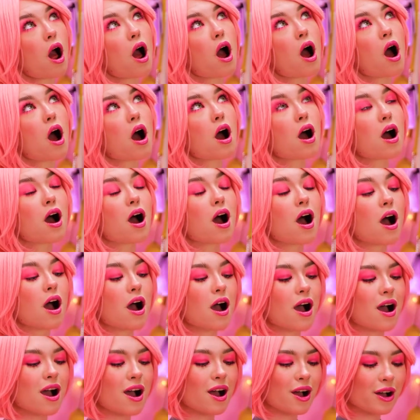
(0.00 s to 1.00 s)
what is
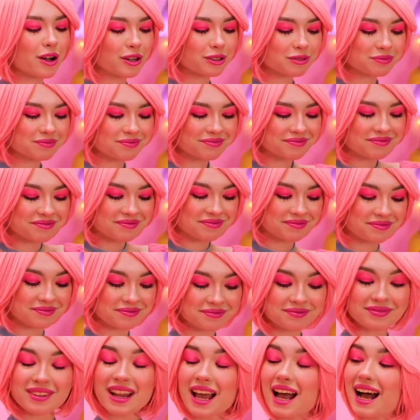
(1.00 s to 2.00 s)
it? This little
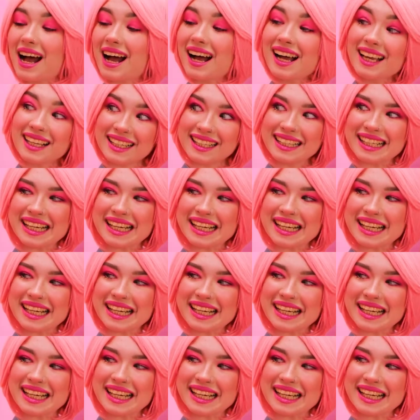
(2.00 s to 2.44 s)
box will solve